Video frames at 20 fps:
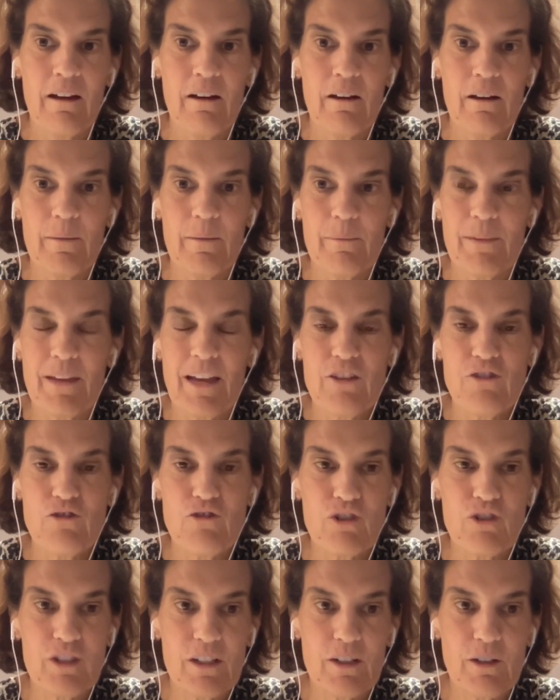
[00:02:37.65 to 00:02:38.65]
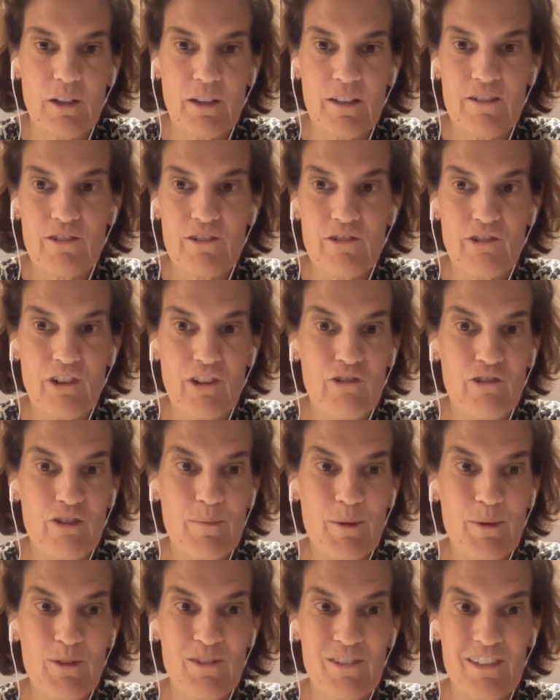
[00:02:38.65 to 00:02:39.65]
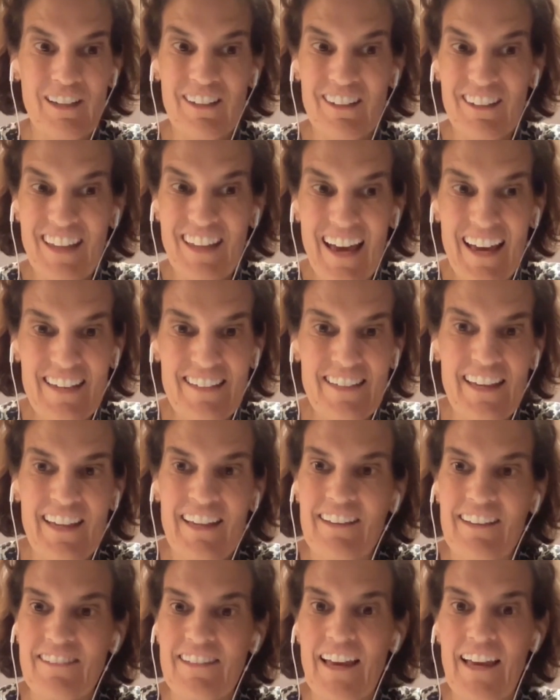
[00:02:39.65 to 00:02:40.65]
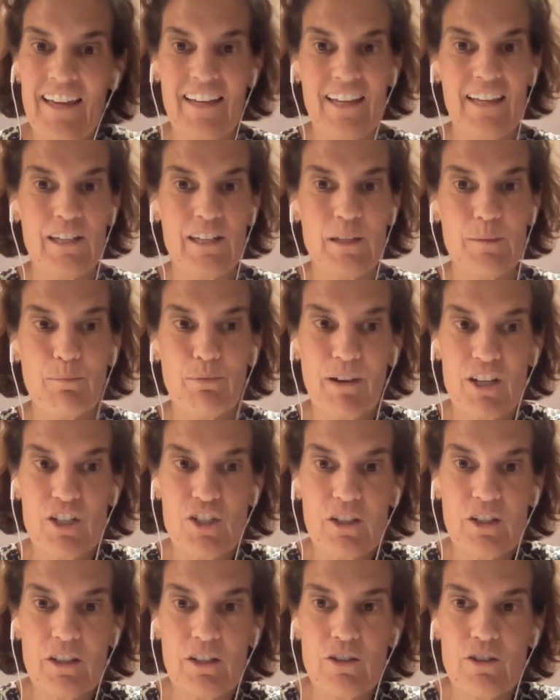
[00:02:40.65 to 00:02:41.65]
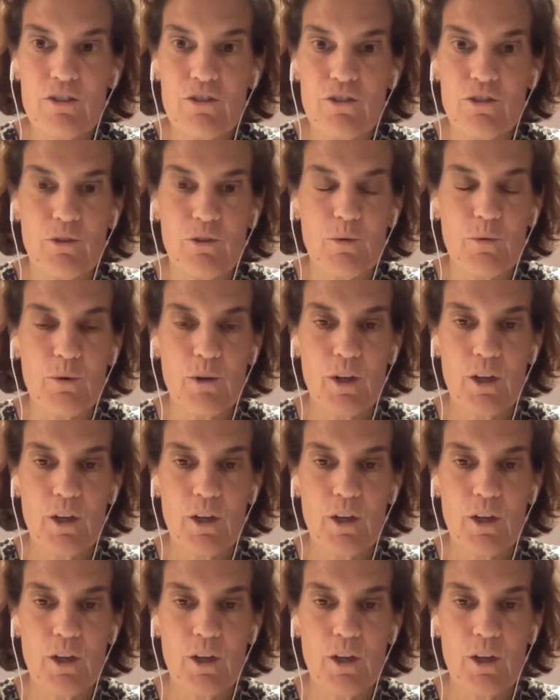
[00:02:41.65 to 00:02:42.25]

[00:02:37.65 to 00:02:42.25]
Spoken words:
Estrogen contributes a lot to anxiety and depression, to